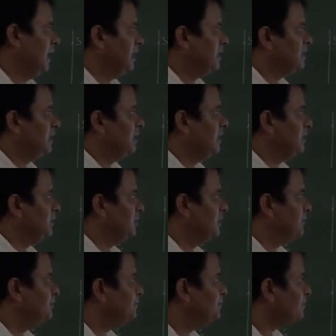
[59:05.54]
and
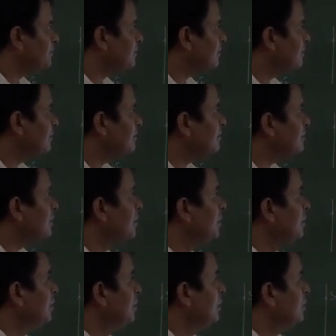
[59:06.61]
acceleration,
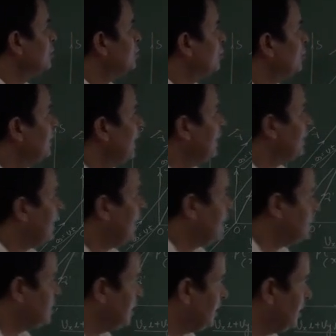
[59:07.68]
so
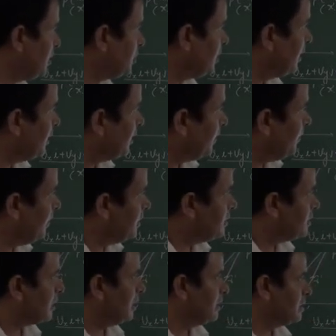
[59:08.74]
that acceleration
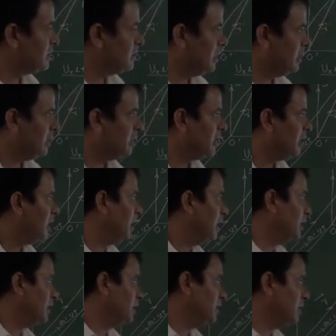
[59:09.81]
remains constant
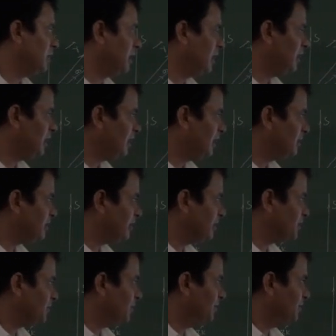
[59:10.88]
under the
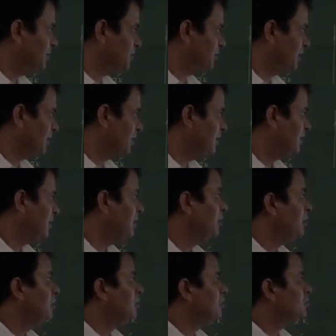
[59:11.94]
Galilean transformation,
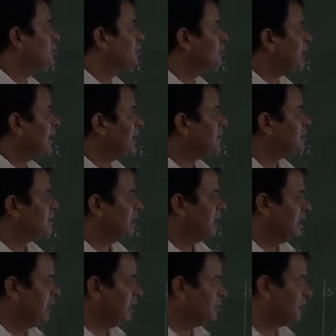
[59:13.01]
so
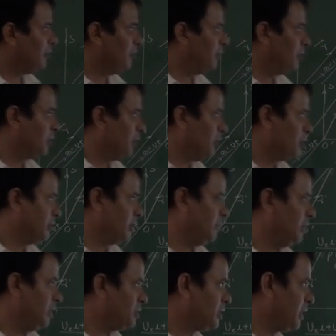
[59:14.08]
that the length of a
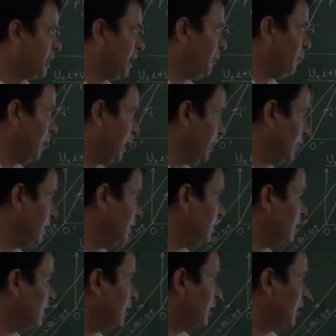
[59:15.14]
rod remains
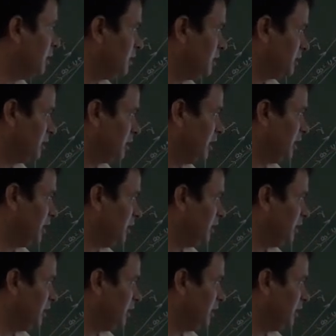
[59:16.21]
invariant under the